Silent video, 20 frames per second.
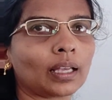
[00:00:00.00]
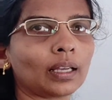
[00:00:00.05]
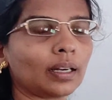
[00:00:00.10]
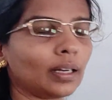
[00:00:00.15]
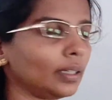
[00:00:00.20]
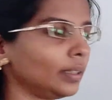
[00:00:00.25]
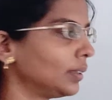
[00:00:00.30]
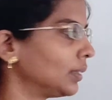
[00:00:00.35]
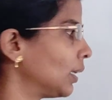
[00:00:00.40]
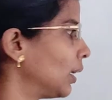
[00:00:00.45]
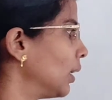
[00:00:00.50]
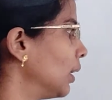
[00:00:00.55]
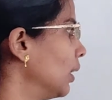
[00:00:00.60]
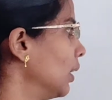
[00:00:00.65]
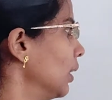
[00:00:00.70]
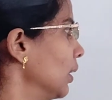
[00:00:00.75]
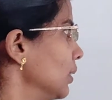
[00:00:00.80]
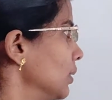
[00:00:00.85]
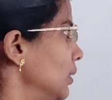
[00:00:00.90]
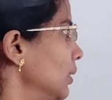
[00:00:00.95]
Right?
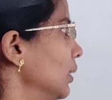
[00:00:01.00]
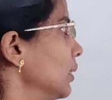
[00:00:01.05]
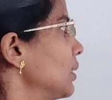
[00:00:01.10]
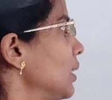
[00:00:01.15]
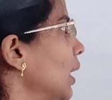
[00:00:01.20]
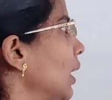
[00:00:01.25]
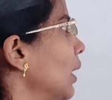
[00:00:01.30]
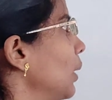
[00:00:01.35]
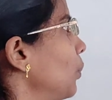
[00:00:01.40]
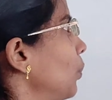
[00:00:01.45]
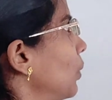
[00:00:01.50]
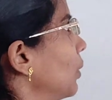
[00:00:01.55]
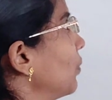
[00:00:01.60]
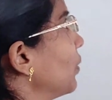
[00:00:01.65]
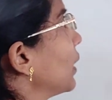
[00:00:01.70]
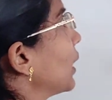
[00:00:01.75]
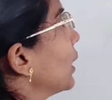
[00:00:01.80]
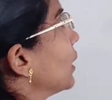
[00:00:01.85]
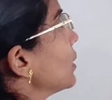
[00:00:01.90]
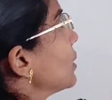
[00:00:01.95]
See the second one
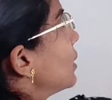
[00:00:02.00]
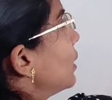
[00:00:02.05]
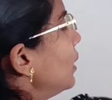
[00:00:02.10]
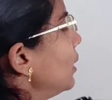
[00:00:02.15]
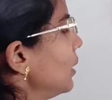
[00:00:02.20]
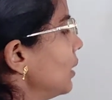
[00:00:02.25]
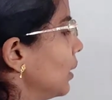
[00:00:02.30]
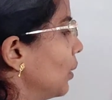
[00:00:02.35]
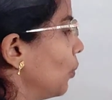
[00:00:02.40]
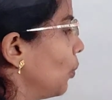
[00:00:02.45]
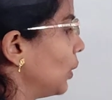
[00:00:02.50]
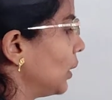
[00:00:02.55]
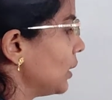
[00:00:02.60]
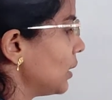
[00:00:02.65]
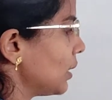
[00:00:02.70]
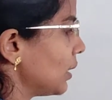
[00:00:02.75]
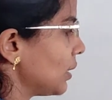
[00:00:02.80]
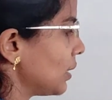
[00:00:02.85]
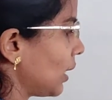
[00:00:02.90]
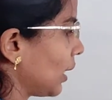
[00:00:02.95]
we can see. What
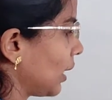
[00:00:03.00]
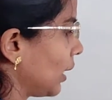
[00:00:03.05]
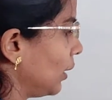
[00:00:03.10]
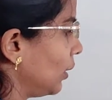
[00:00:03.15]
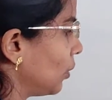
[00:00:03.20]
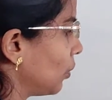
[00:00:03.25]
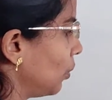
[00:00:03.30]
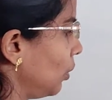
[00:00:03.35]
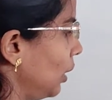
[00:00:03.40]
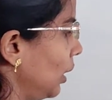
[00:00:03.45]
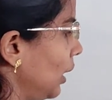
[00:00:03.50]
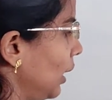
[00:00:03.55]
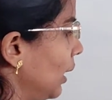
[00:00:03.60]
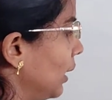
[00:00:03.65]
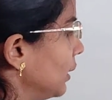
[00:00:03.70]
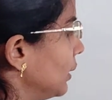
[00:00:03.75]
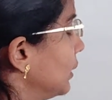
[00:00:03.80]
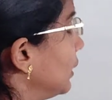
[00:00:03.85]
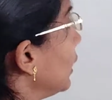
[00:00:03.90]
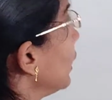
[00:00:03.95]
is the second rule?
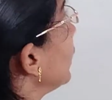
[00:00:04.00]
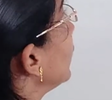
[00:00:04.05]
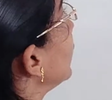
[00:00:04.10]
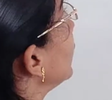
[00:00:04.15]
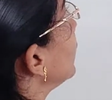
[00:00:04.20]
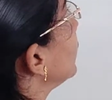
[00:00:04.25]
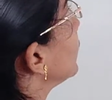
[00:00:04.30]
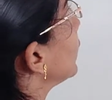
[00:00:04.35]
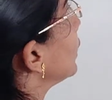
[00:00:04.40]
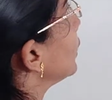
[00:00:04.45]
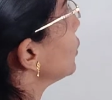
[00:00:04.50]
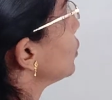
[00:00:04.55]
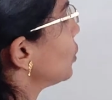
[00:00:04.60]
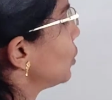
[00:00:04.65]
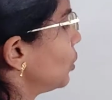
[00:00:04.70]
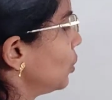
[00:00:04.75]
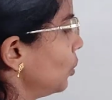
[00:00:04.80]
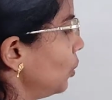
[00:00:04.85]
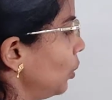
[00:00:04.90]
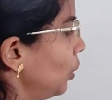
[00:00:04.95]
T
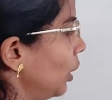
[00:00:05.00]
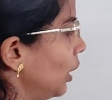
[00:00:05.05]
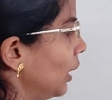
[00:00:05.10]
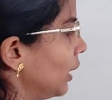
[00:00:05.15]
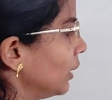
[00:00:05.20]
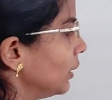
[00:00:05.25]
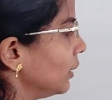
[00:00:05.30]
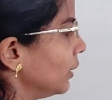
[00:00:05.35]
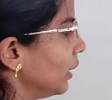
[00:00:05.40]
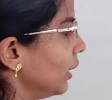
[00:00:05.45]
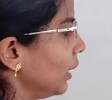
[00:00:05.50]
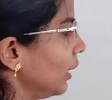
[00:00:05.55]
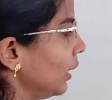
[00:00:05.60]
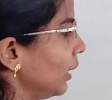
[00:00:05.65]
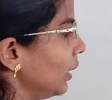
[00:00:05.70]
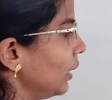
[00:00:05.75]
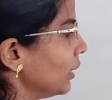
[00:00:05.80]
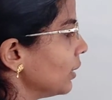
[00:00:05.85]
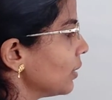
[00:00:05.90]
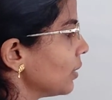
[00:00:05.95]
tends to
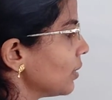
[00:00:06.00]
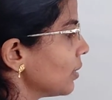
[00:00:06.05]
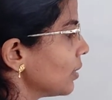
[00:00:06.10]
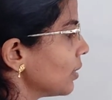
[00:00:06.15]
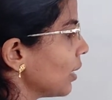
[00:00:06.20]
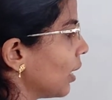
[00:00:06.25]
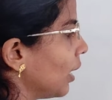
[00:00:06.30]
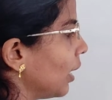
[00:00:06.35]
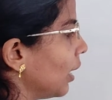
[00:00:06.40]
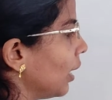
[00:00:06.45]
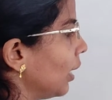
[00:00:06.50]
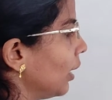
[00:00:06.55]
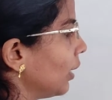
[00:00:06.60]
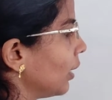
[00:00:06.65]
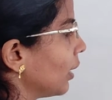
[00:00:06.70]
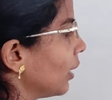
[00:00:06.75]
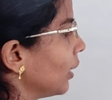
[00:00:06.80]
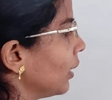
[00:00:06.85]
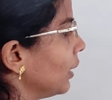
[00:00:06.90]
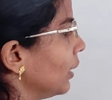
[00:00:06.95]
T star
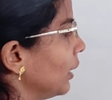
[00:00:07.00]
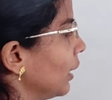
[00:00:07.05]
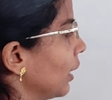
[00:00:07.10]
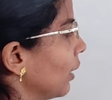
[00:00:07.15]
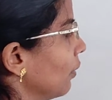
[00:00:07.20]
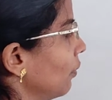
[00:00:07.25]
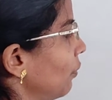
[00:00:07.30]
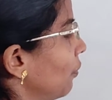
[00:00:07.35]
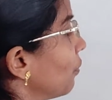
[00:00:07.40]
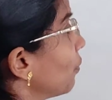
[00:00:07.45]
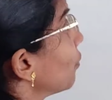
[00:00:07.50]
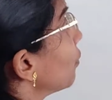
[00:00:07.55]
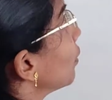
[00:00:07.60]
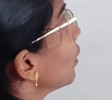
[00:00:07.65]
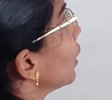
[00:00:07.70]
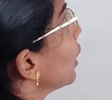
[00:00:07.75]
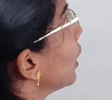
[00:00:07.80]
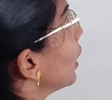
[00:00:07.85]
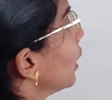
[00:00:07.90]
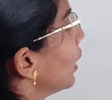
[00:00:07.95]
F
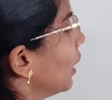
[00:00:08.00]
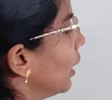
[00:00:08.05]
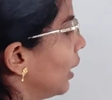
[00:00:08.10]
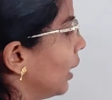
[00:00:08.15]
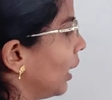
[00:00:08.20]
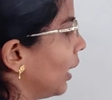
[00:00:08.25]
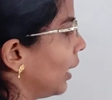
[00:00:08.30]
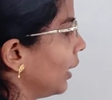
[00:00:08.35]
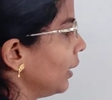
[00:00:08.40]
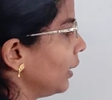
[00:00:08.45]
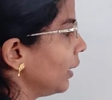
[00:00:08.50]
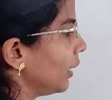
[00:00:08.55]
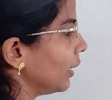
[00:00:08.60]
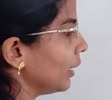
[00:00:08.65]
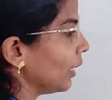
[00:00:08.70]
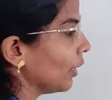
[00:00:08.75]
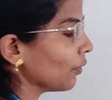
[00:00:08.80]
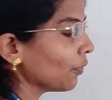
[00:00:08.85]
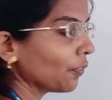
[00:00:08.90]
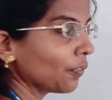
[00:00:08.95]

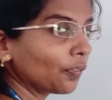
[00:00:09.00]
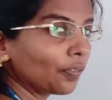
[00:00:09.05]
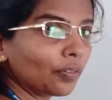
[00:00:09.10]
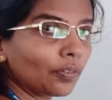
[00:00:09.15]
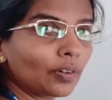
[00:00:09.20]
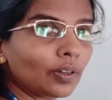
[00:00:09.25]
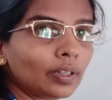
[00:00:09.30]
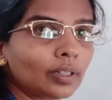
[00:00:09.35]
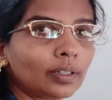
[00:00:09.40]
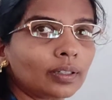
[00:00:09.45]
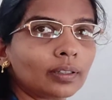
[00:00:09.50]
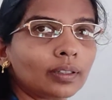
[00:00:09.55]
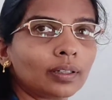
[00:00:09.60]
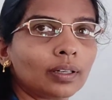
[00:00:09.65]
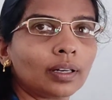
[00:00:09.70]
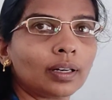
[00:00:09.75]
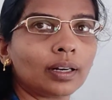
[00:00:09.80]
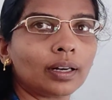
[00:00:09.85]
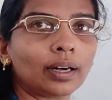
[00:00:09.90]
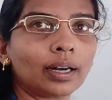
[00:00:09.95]
and F.
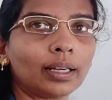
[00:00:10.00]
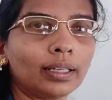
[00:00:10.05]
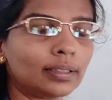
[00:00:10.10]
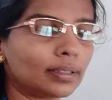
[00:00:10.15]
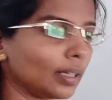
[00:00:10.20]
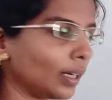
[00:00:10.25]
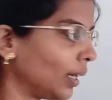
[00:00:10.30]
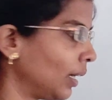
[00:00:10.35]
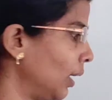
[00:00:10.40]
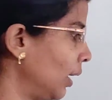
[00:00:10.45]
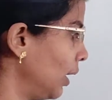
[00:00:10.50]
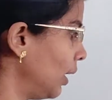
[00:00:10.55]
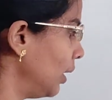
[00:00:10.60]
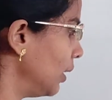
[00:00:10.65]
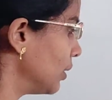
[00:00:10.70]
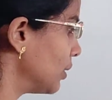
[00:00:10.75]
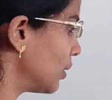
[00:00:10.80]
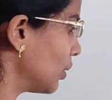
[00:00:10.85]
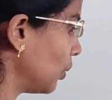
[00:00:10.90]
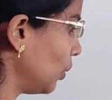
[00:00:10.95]
Right?
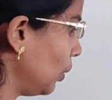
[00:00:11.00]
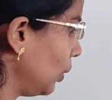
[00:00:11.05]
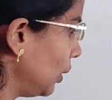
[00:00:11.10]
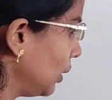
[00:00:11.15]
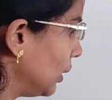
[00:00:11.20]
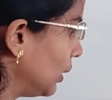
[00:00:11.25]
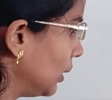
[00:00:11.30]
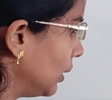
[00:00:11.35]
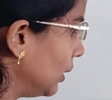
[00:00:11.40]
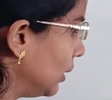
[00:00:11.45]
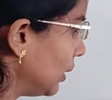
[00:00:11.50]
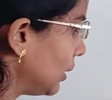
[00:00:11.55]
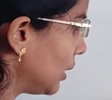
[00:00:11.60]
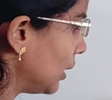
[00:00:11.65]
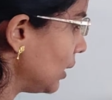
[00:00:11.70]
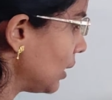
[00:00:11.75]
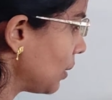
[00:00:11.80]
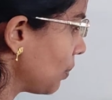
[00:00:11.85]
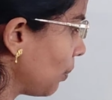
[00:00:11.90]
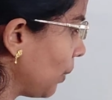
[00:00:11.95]
So this
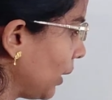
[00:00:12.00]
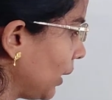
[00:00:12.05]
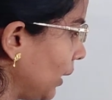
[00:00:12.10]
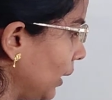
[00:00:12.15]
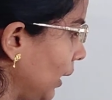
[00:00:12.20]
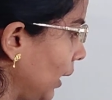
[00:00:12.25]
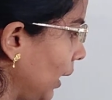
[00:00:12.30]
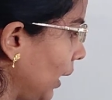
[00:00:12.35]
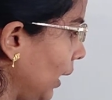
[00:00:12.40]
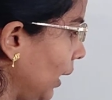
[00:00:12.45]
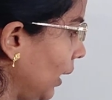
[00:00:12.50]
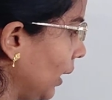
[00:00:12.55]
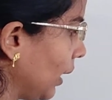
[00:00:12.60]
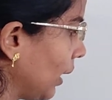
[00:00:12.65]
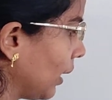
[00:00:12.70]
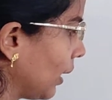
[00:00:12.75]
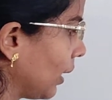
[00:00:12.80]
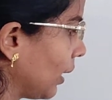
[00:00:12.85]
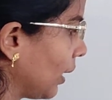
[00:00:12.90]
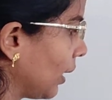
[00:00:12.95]
is my
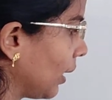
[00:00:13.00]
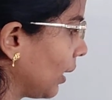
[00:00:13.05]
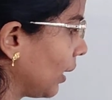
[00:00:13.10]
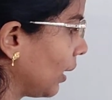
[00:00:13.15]
A.